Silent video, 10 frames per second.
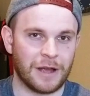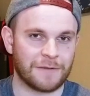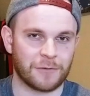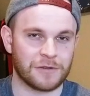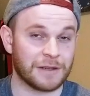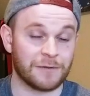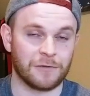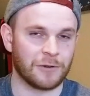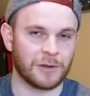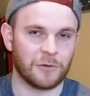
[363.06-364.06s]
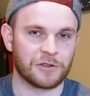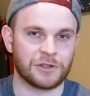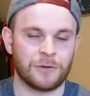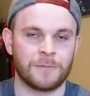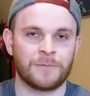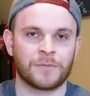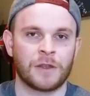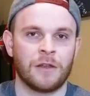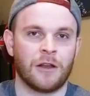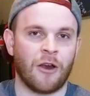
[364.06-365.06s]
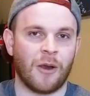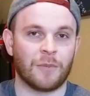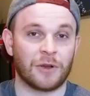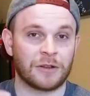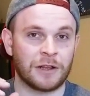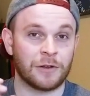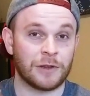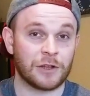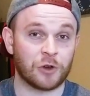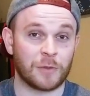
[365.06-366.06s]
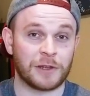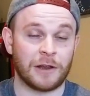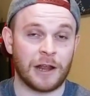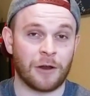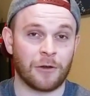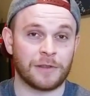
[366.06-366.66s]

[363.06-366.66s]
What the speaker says: afterwards if you really want to. But click on that drop down arrow,